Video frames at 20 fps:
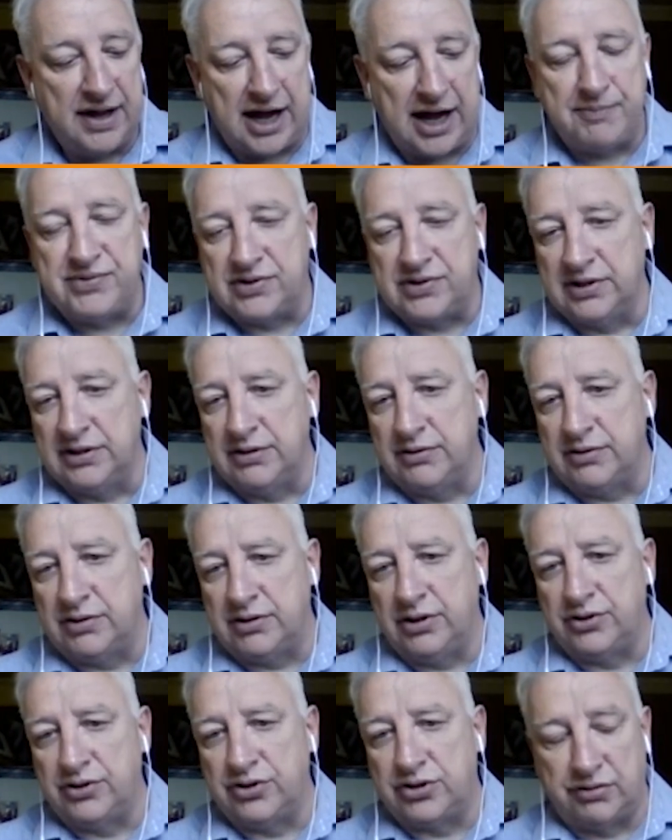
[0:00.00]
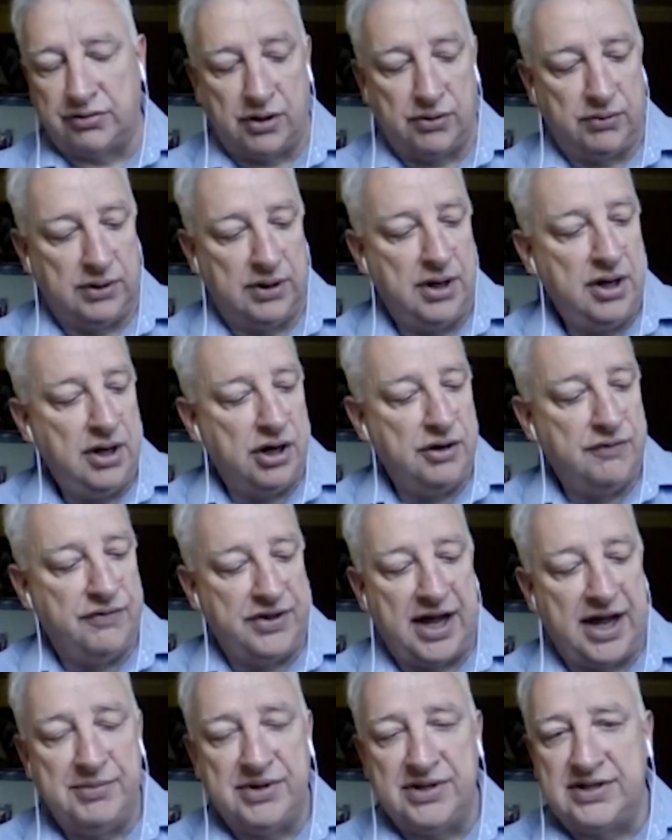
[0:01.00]
absolute control
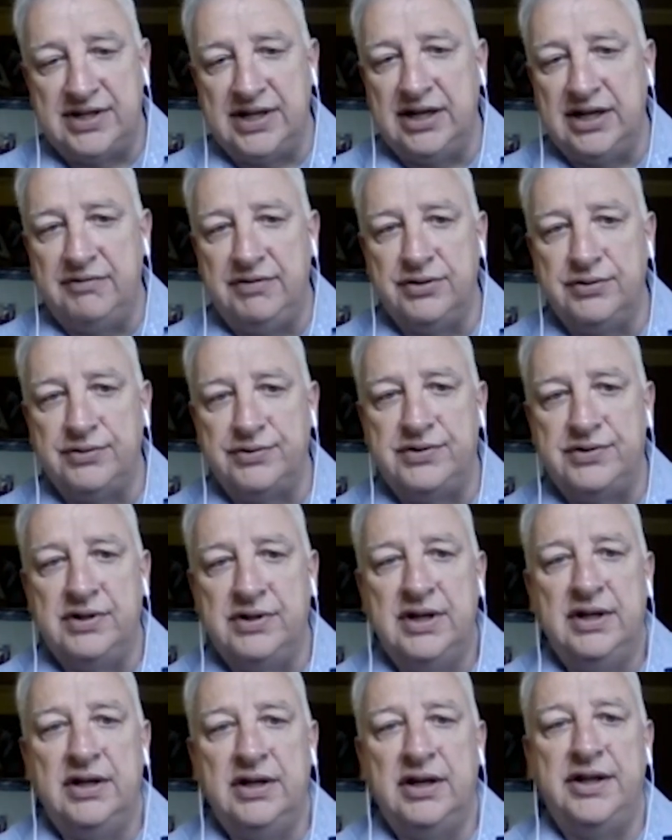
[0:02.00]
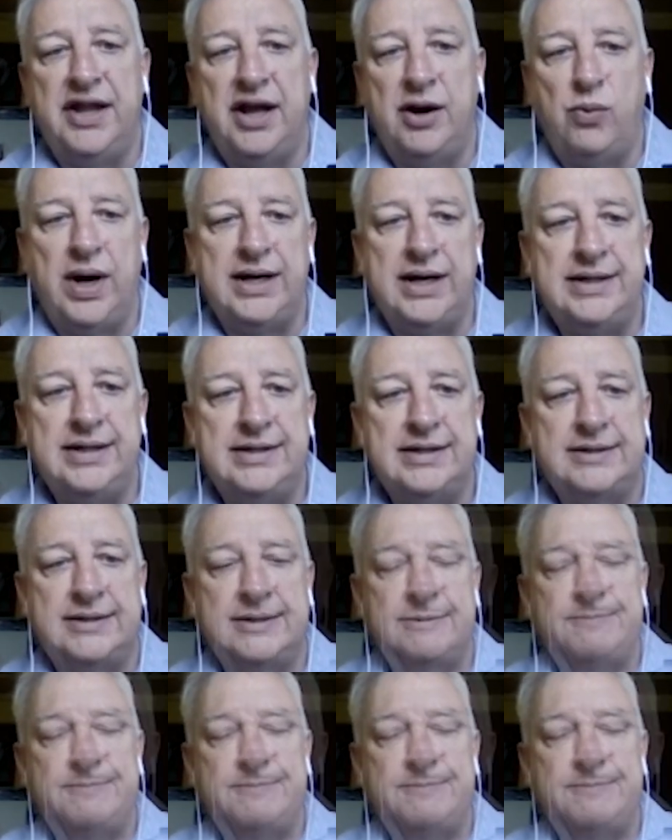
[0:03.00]
over their materials and their waste.